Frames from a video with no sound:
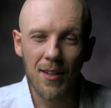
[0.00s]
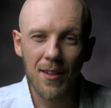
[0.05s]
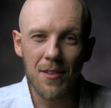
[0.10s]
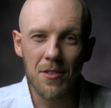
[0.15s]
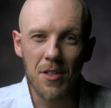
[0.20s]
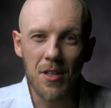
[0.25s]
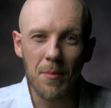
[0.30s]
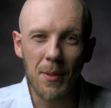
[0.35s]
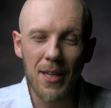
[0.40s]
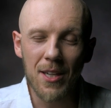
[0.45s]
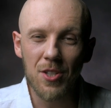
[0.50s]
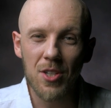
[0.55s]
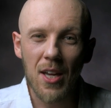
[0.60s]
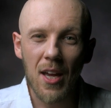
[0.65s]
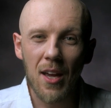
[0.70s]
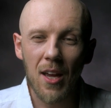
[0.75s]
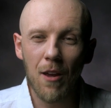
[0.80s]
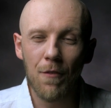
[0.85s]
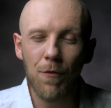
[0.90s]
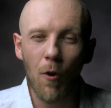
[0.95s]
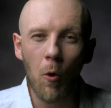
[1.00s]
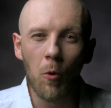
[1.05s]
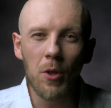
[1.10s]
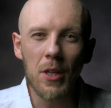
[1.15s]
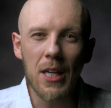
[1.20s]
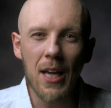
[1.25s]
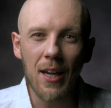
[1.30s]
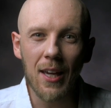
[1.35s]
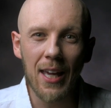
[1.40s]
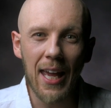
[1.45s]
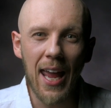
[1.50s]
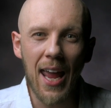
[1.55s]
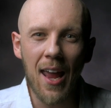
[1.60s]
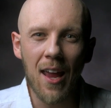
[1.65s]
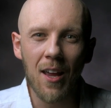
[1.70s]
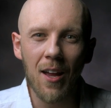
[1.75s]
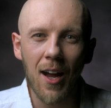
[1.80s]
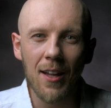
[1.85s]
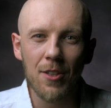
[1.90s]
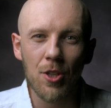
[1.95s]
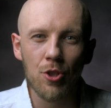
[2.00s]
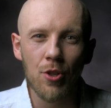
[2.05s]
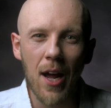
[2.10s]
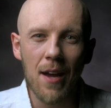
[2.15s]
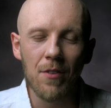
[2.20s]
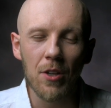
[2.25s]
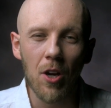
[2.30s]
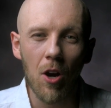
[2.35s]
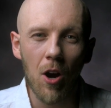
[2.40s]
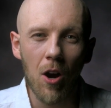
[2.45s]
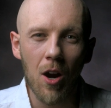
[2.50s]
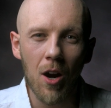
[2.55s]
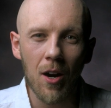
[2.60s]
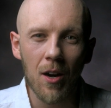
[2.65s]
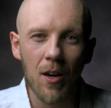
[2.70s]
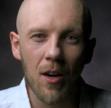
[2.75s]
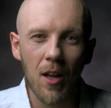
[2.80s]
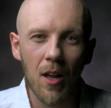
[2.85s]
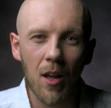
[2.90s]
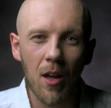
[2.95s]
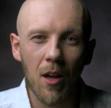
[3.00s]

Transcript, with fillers: See, because if only a king got to drive a car